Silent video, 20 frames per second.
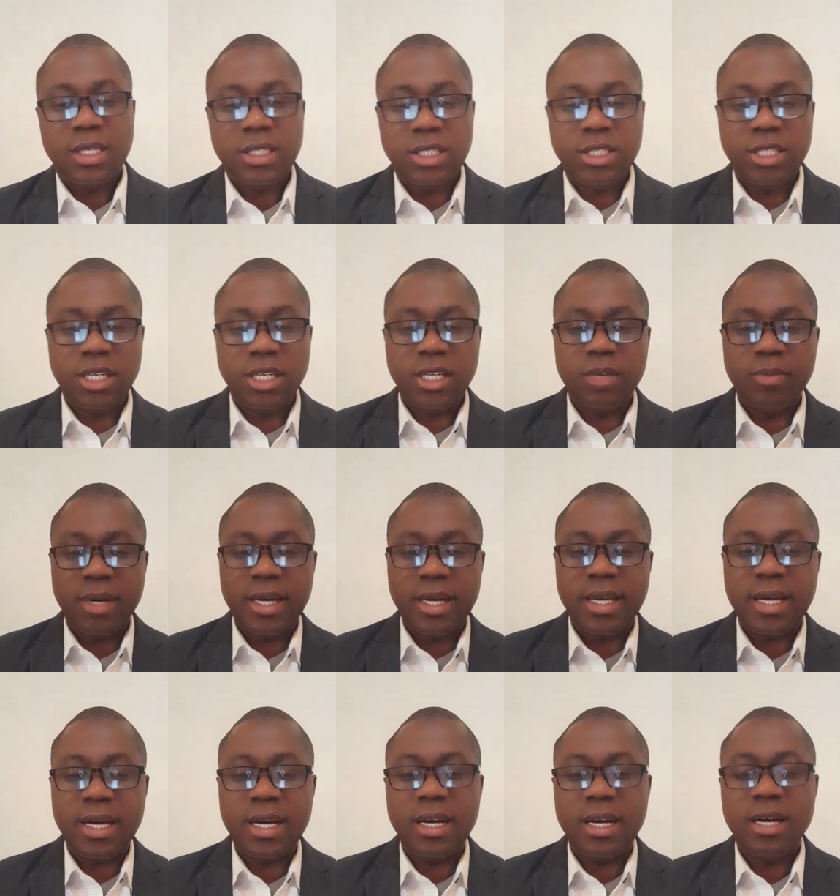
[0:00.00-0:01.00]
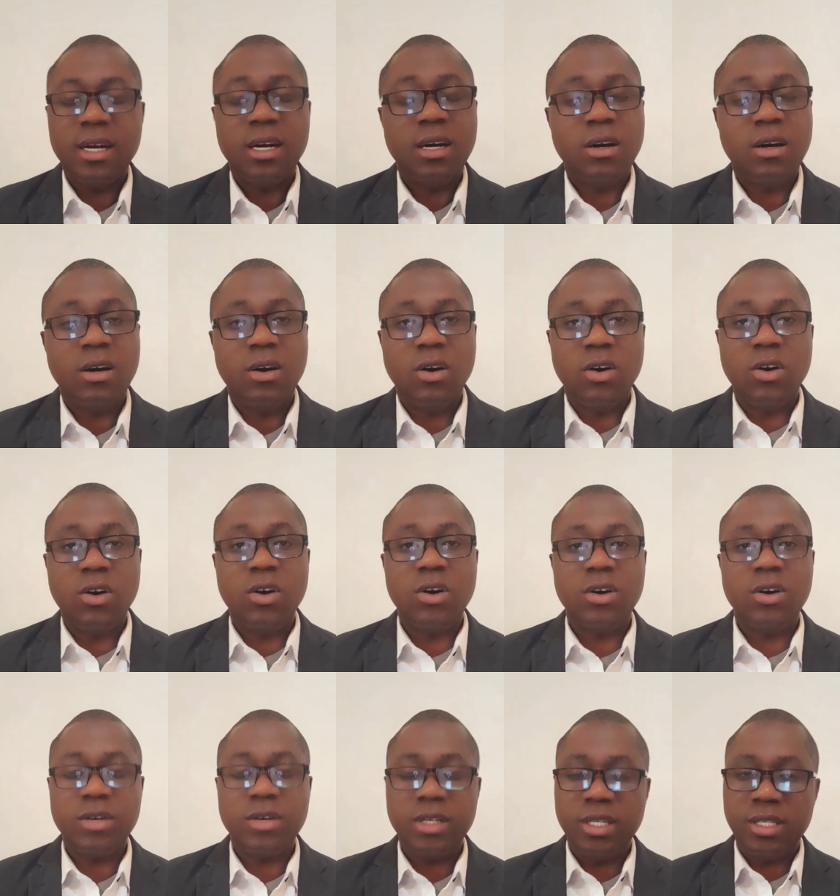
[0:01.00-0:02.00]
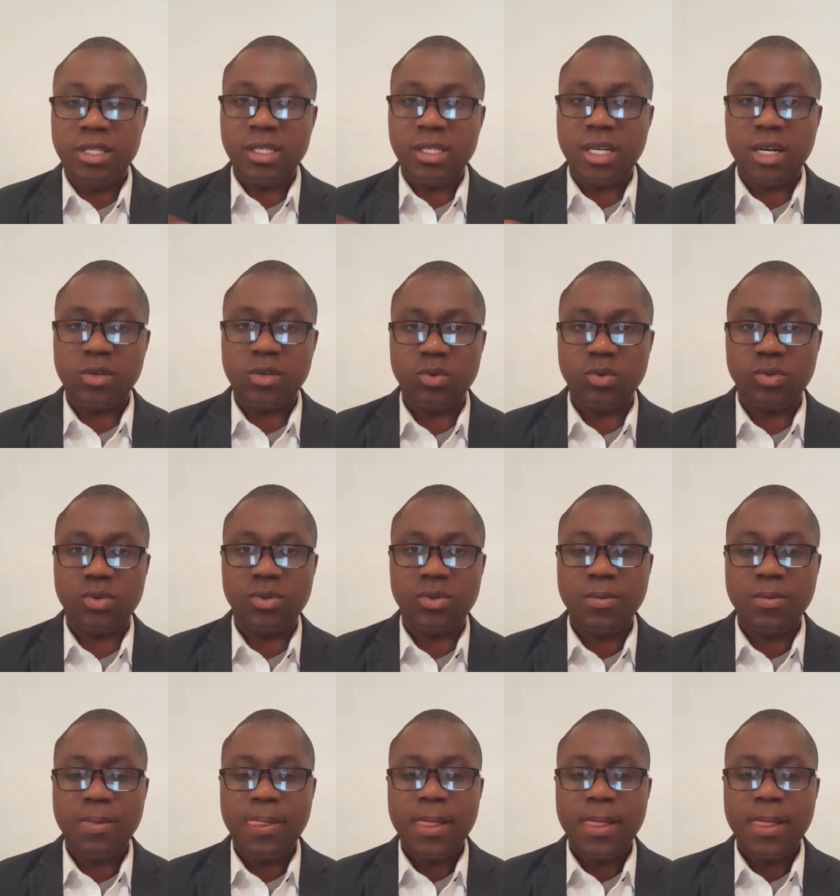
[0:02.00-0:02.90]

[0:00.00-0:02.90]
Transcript: Jeremiah or Isaacus.